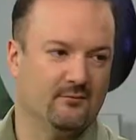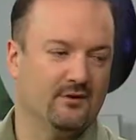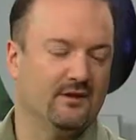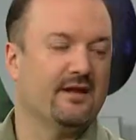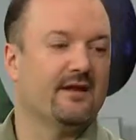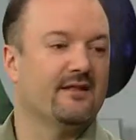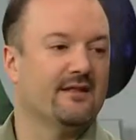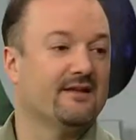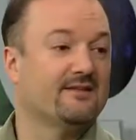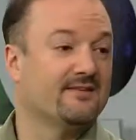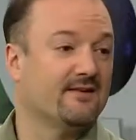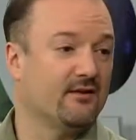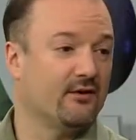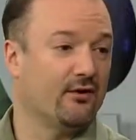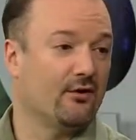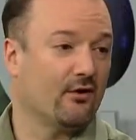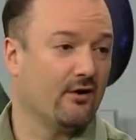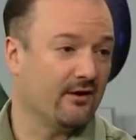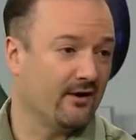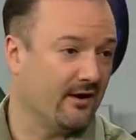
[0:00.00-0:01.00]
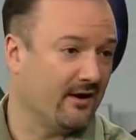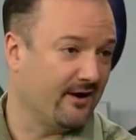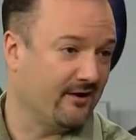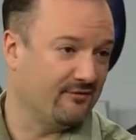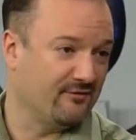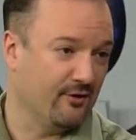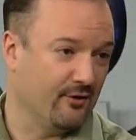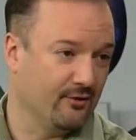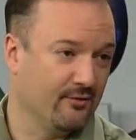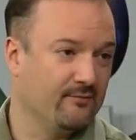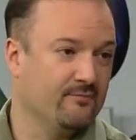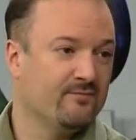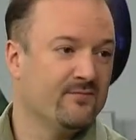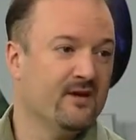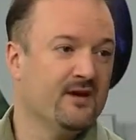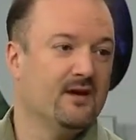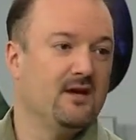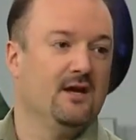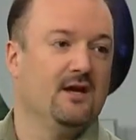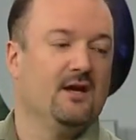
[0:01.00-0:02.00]
like, let's say you're on an iPhone
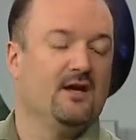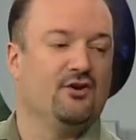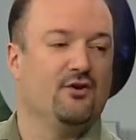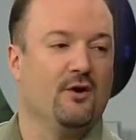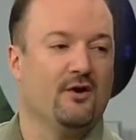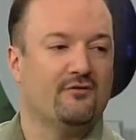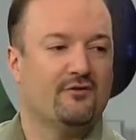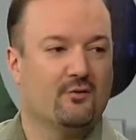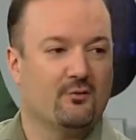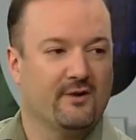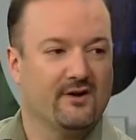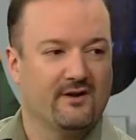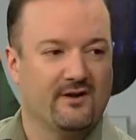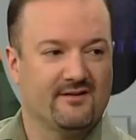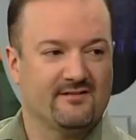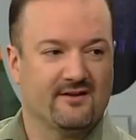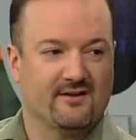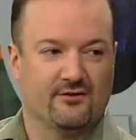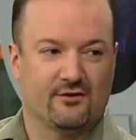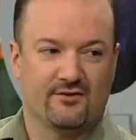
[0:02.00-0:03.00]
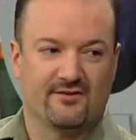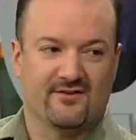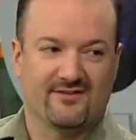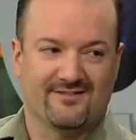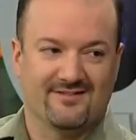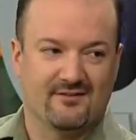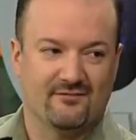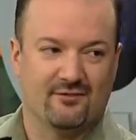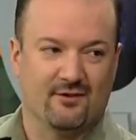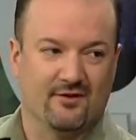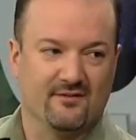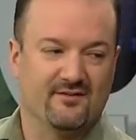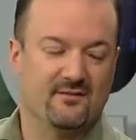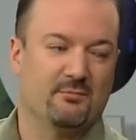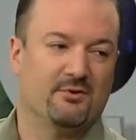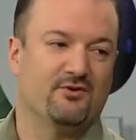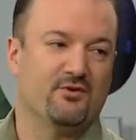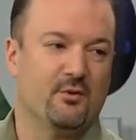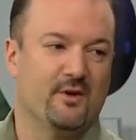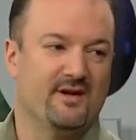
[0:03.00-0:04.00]
you have to realize that there's a difference
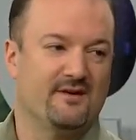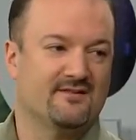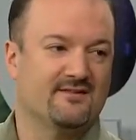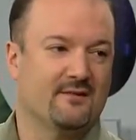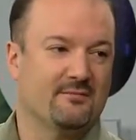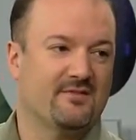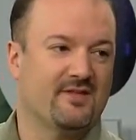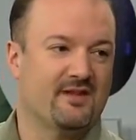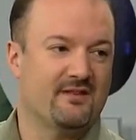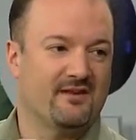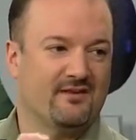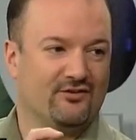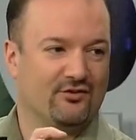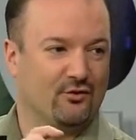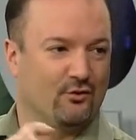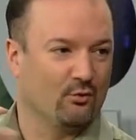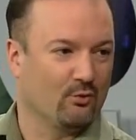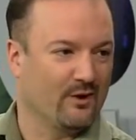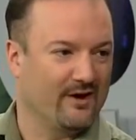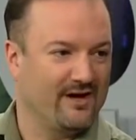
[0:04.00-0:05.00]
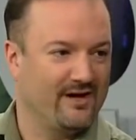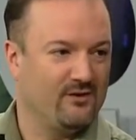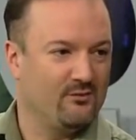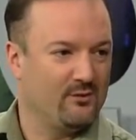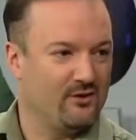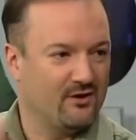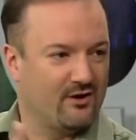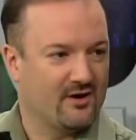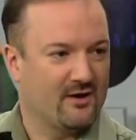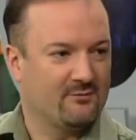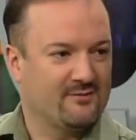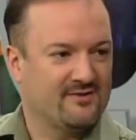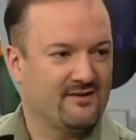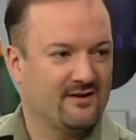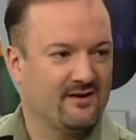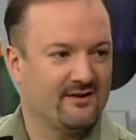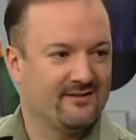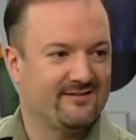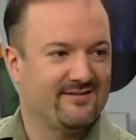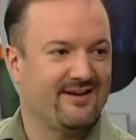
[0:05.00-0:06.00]
between something that's green when it comes in
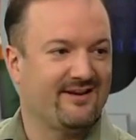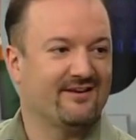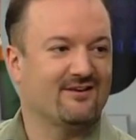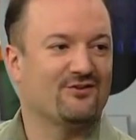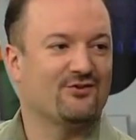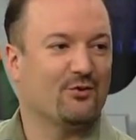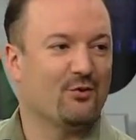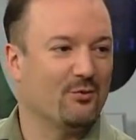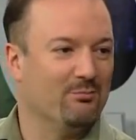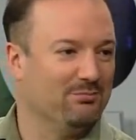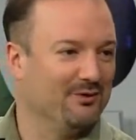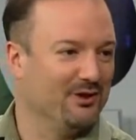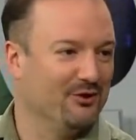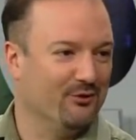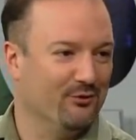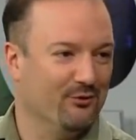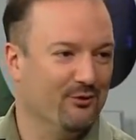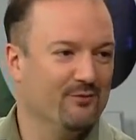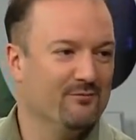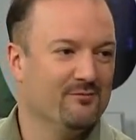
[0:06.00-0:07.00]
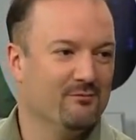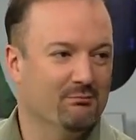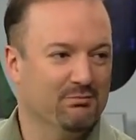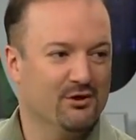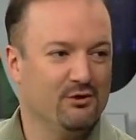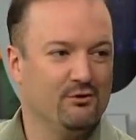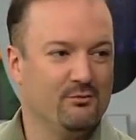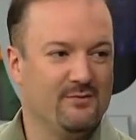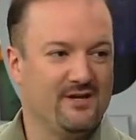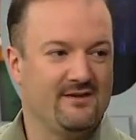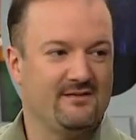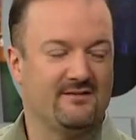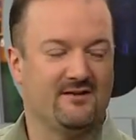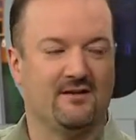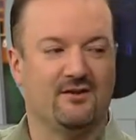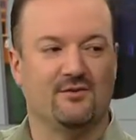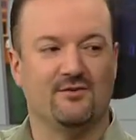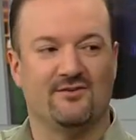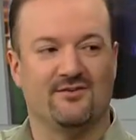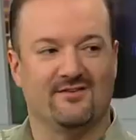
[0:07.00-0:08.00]
as text or blue. Blue means it
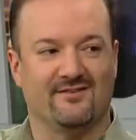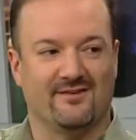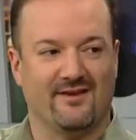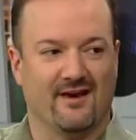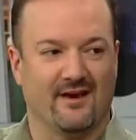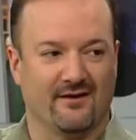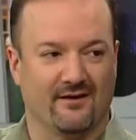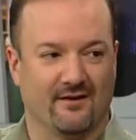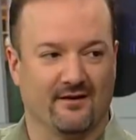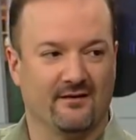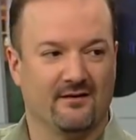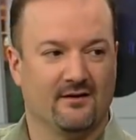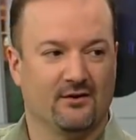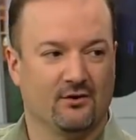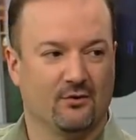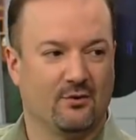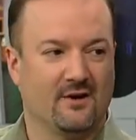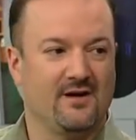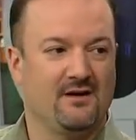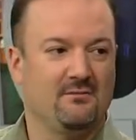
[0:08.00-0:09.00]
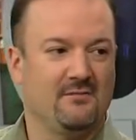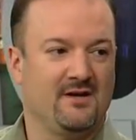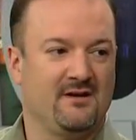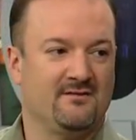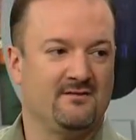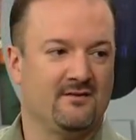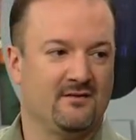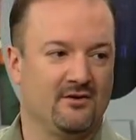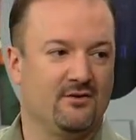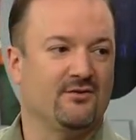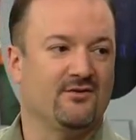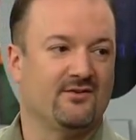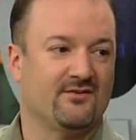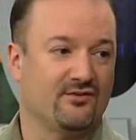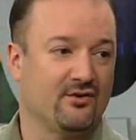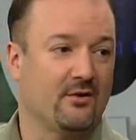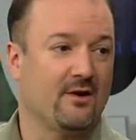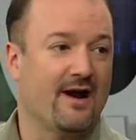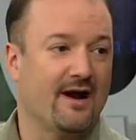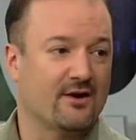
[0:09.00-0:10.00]
uses data. Green means it uses
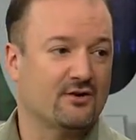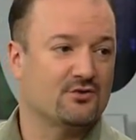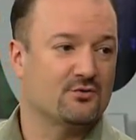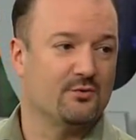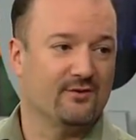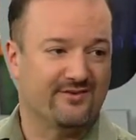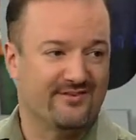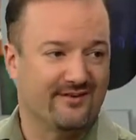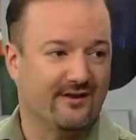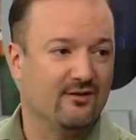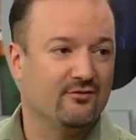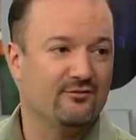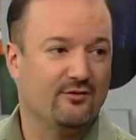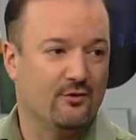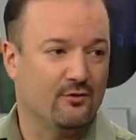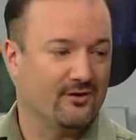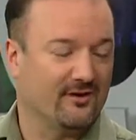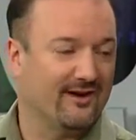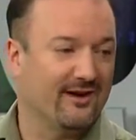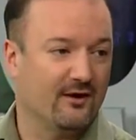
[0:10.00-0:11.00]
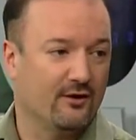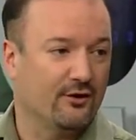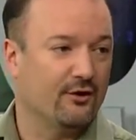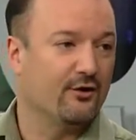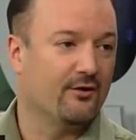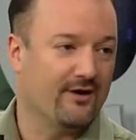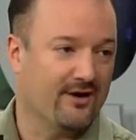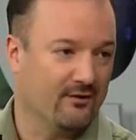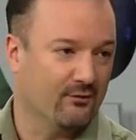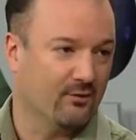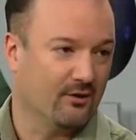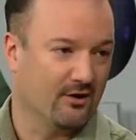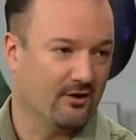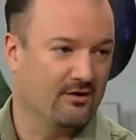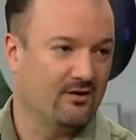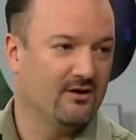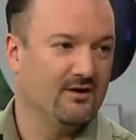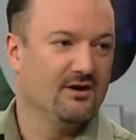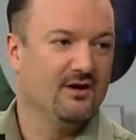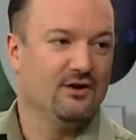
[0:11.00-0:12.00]
your actual cell phone carrier
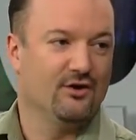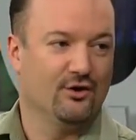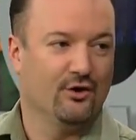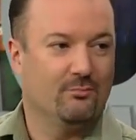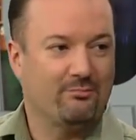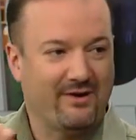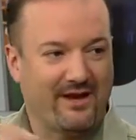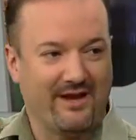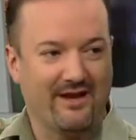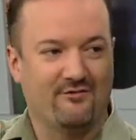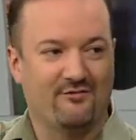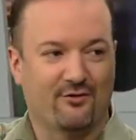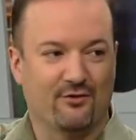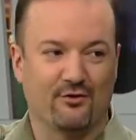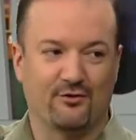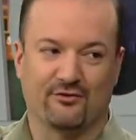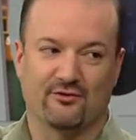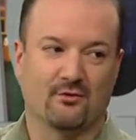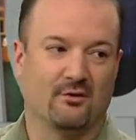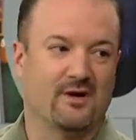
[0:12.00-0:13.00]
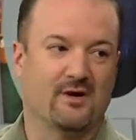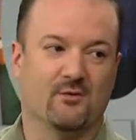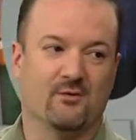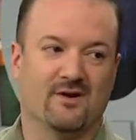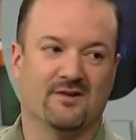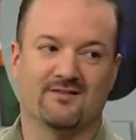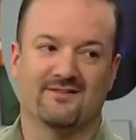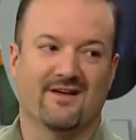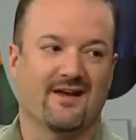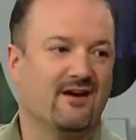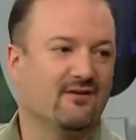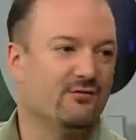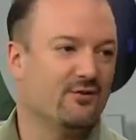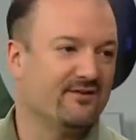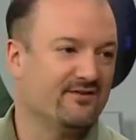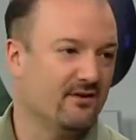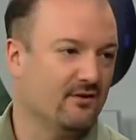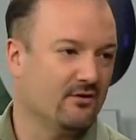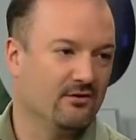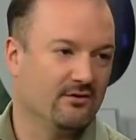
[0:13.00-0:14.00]
network. You'll pay for those green ones every
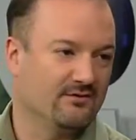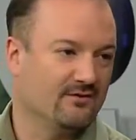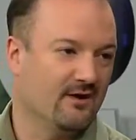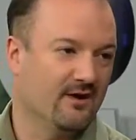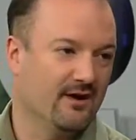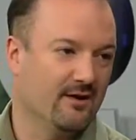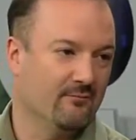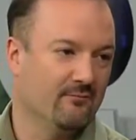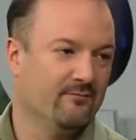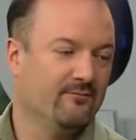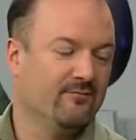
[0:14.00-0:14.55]
single time.